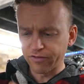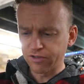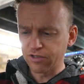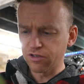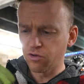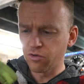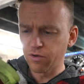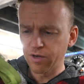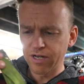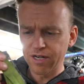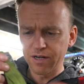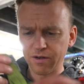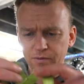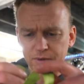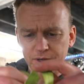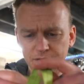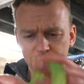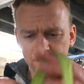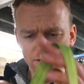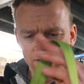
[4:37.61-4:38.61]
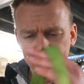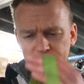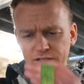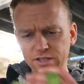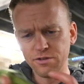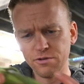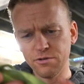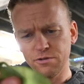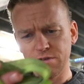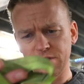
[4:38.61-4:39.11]
So we're going to
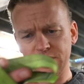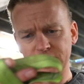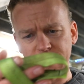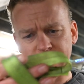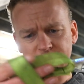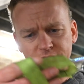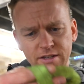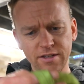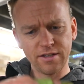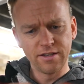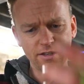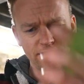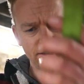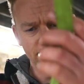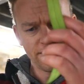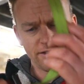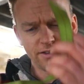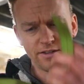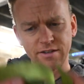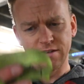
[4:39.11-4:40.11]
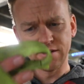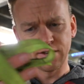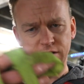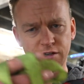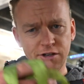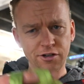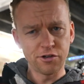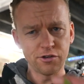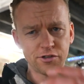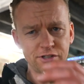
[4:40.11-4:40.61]
use
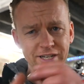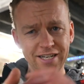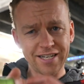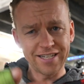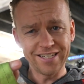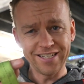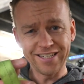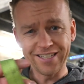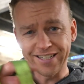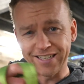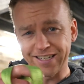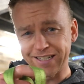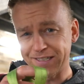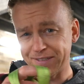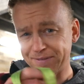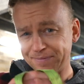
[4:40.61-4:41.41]
another technique.